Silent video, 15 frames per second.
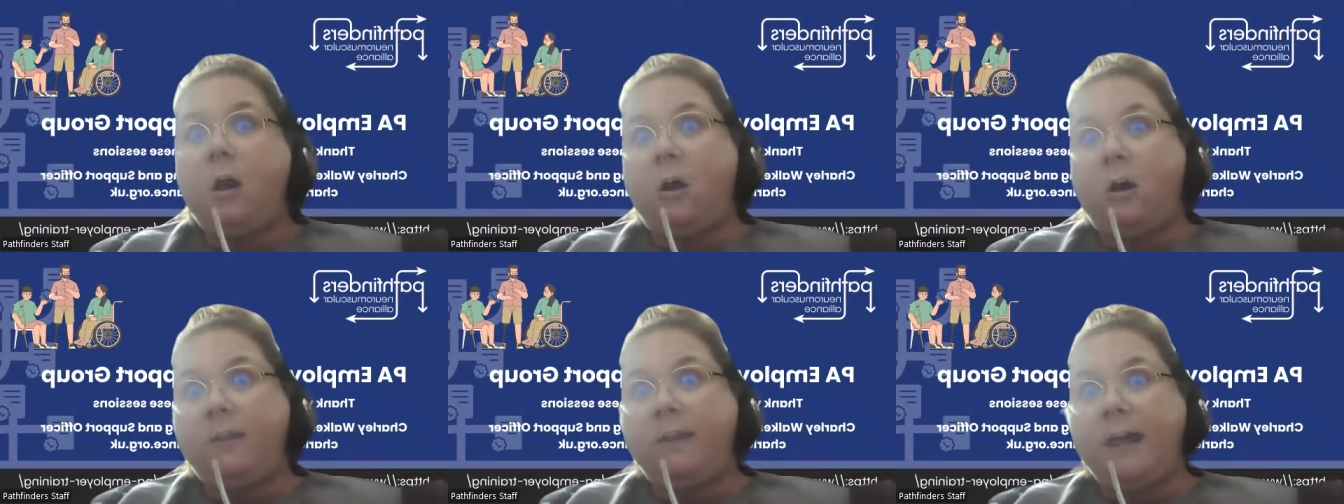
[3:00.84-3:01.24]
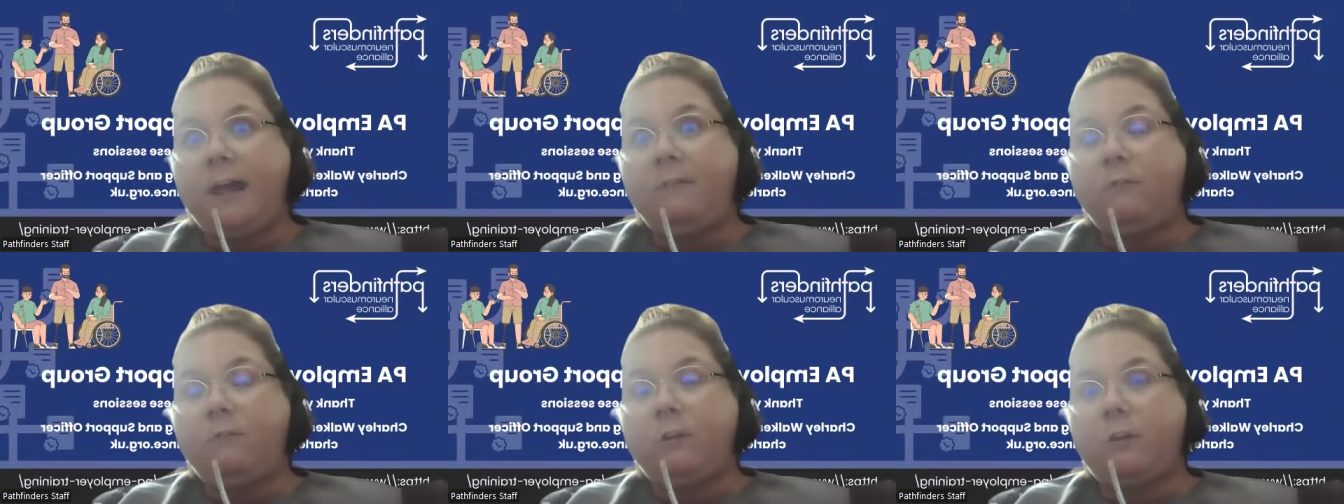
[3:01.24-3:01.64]
Are
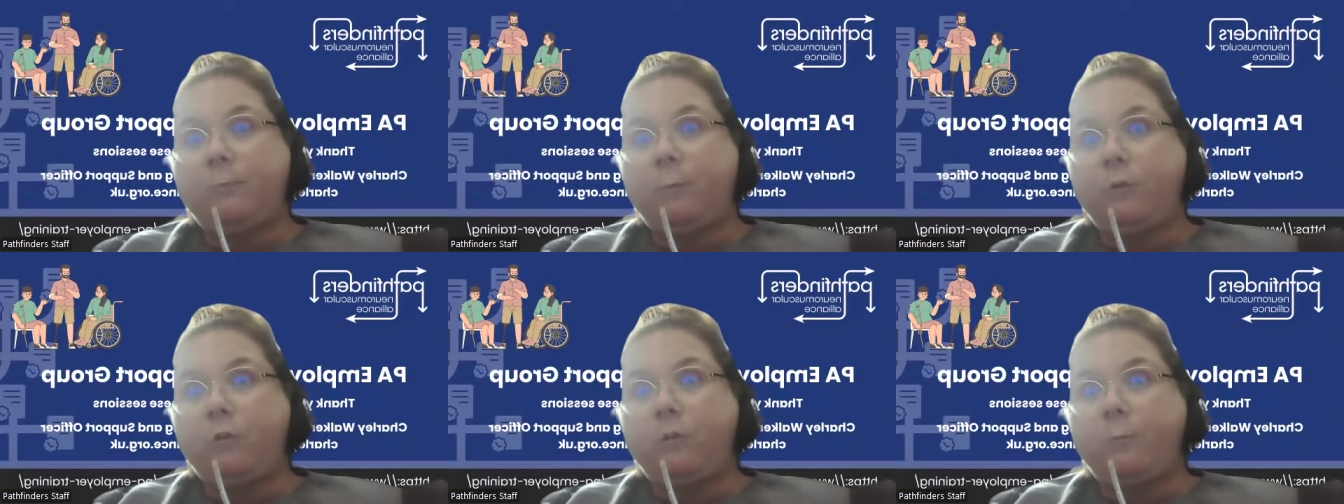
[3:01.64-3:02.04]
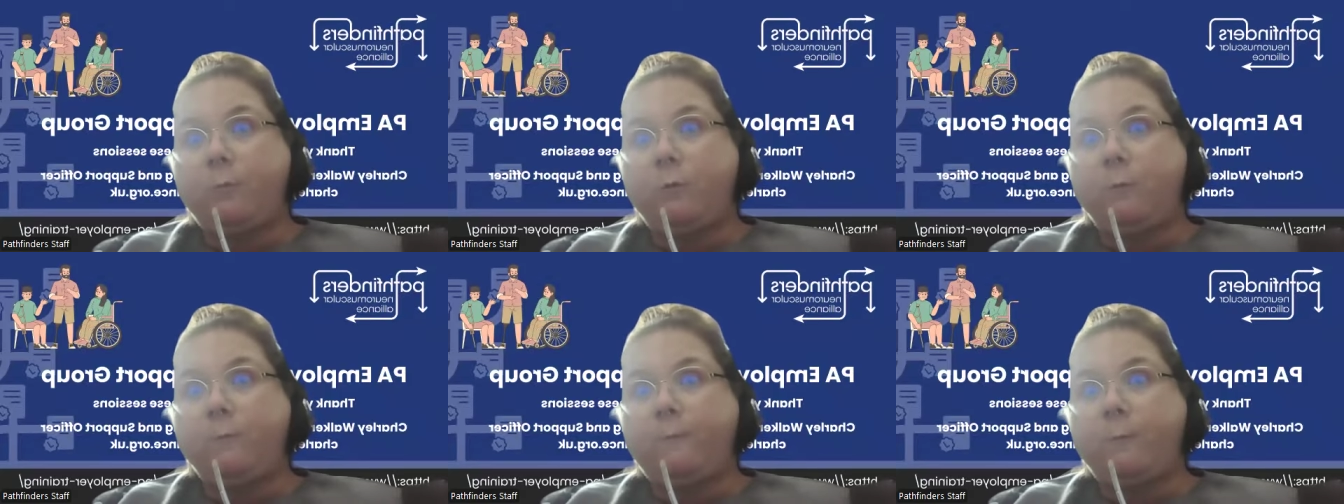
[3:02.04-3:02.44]
they
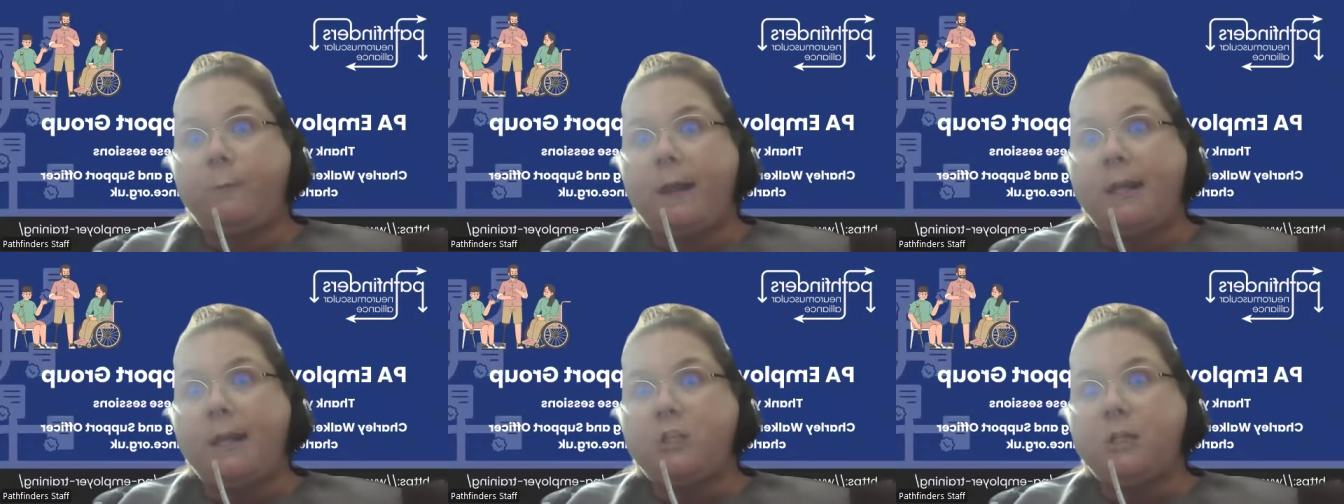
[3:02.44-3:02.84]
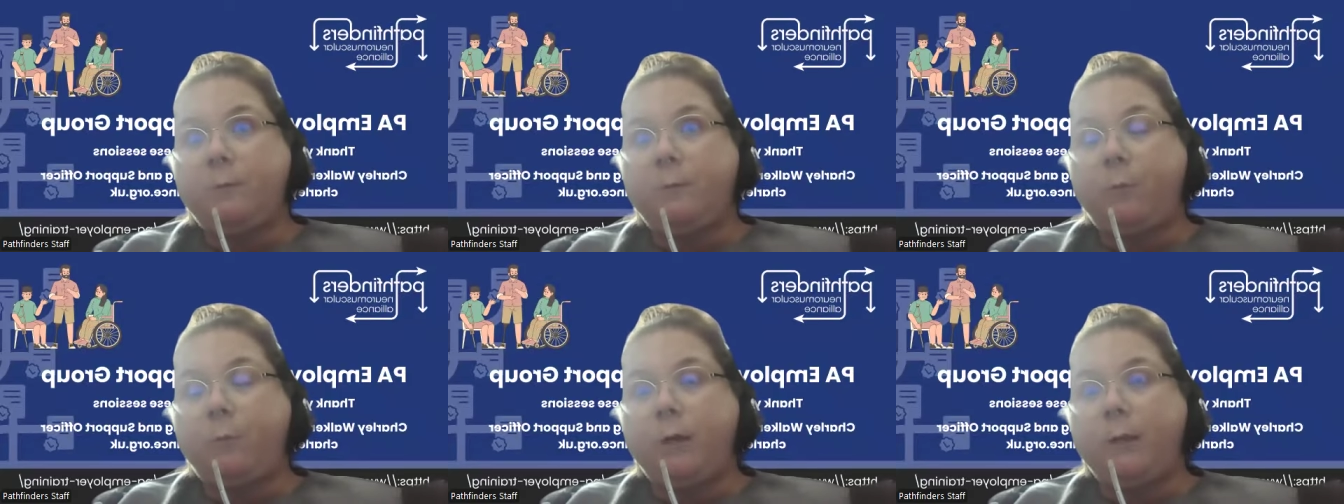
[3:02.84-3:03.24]
responsible for
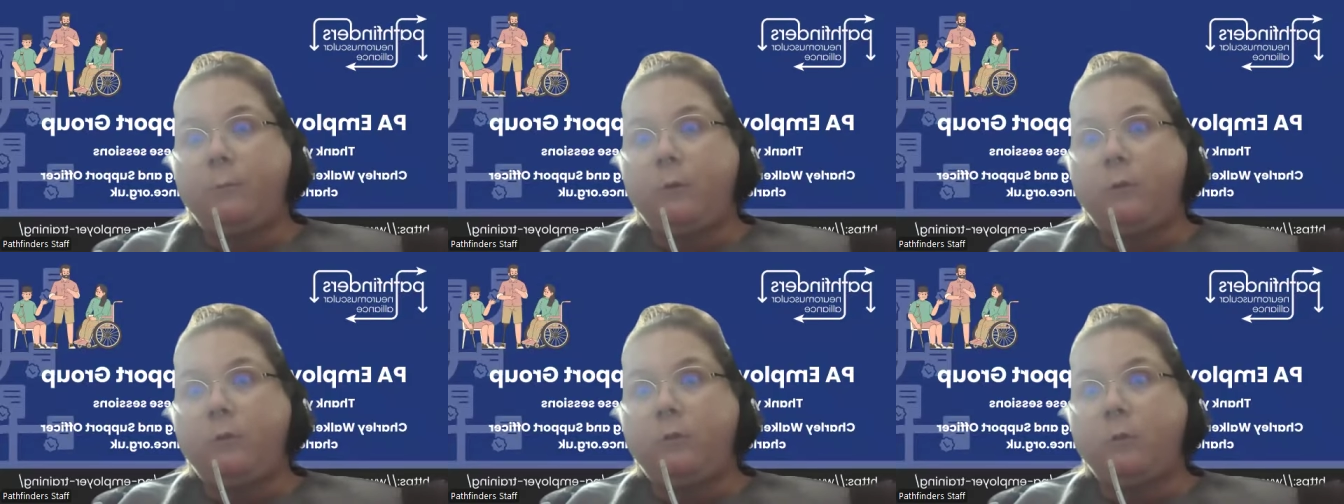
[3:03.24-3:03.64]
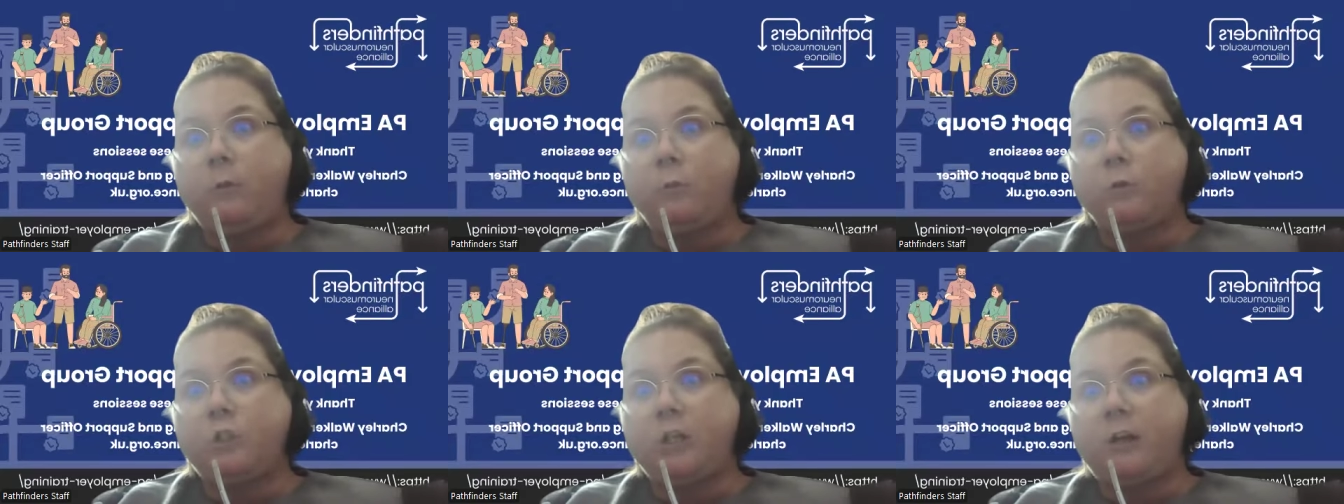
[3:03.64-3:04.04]
managing appointments
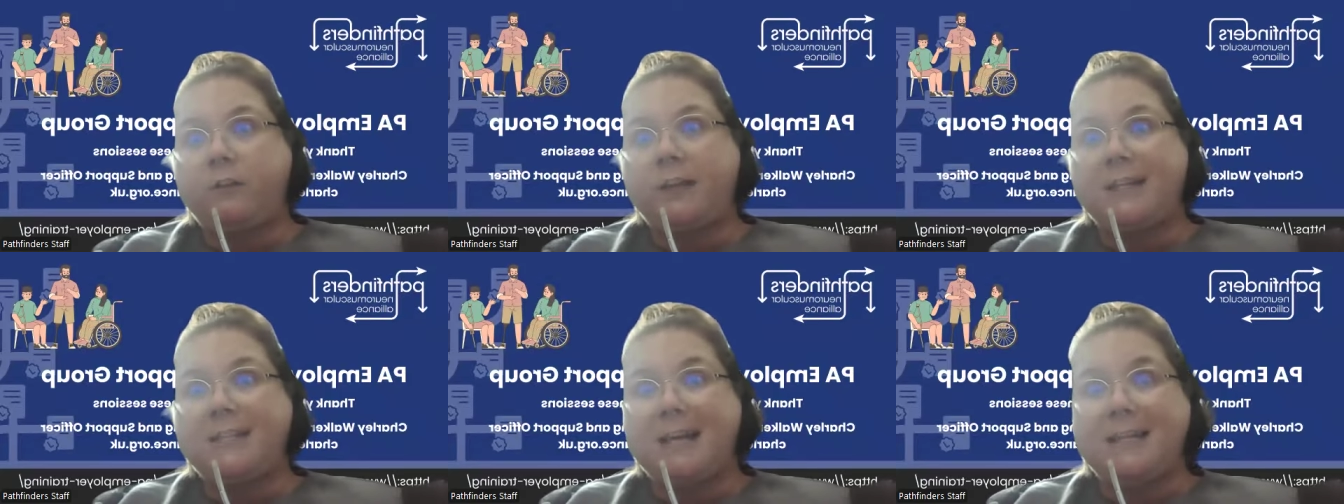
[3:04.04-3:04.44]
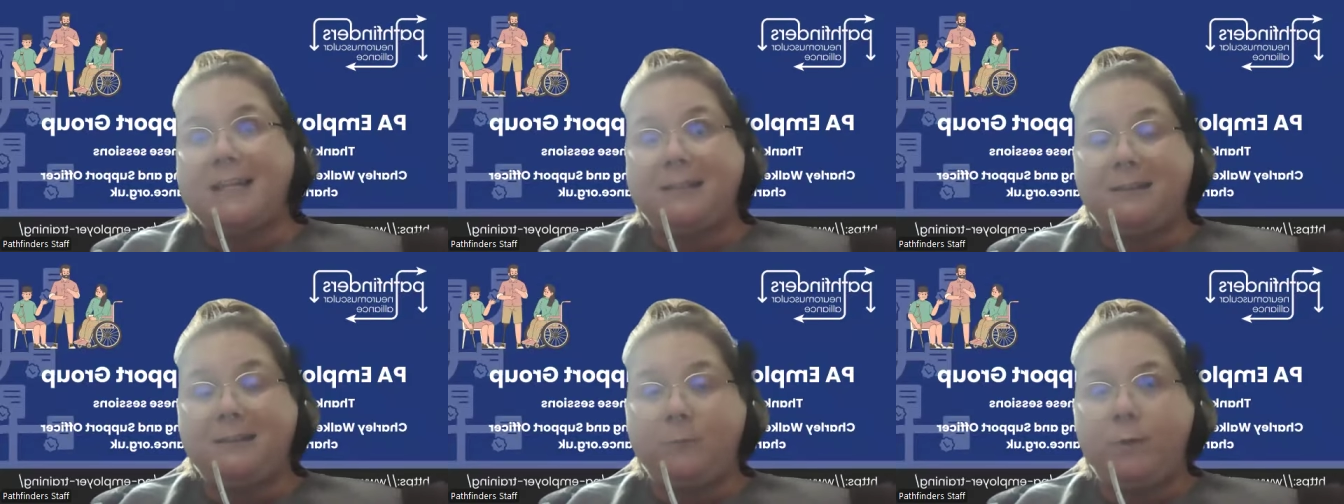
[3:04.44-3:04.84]
or just
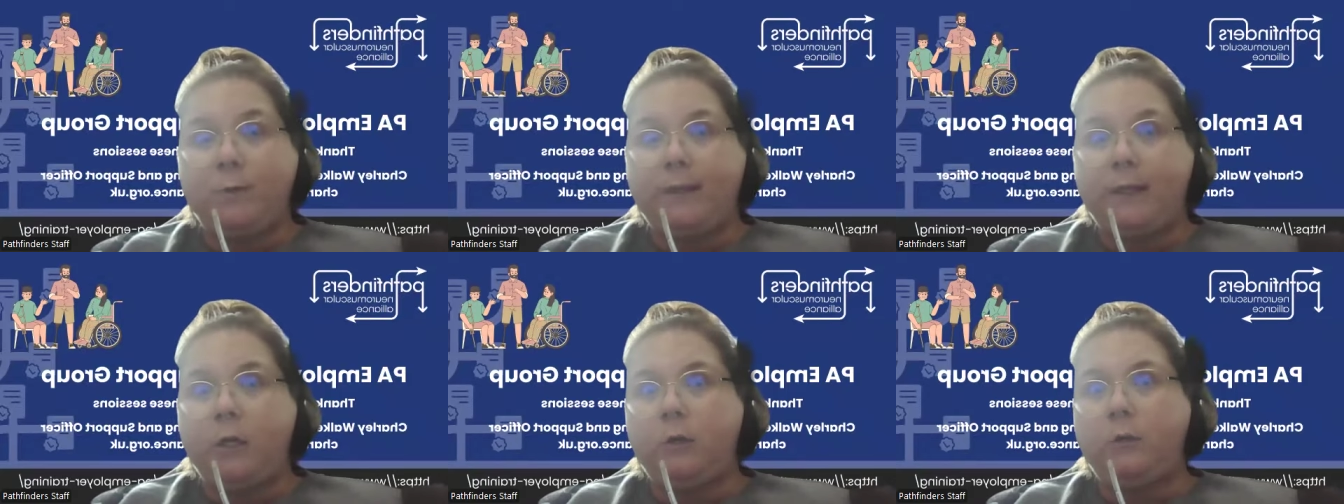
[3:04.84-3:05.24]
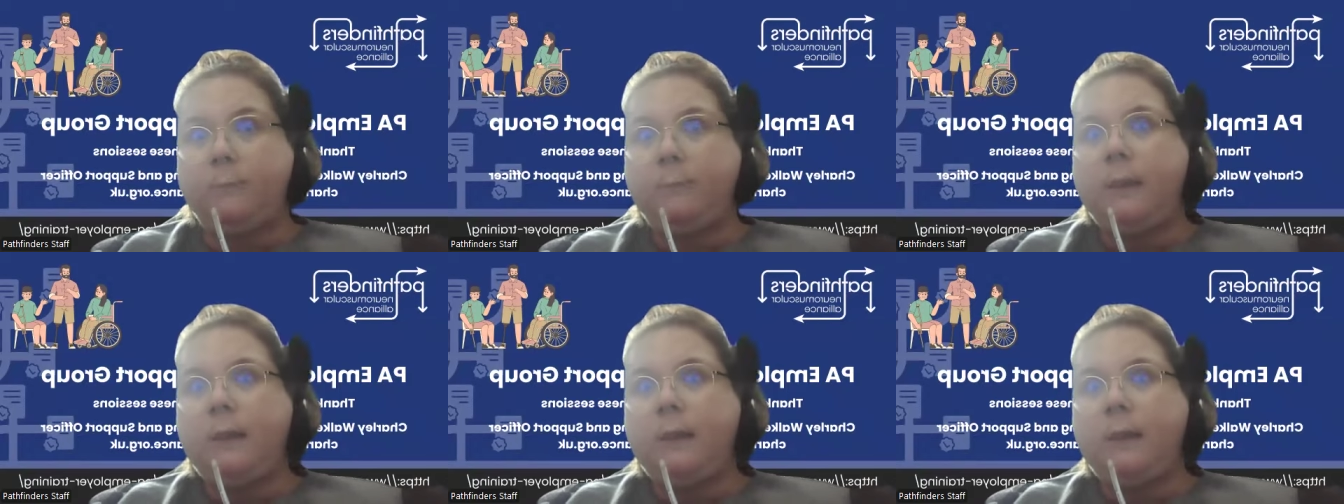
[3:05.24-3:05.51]
attending them with you?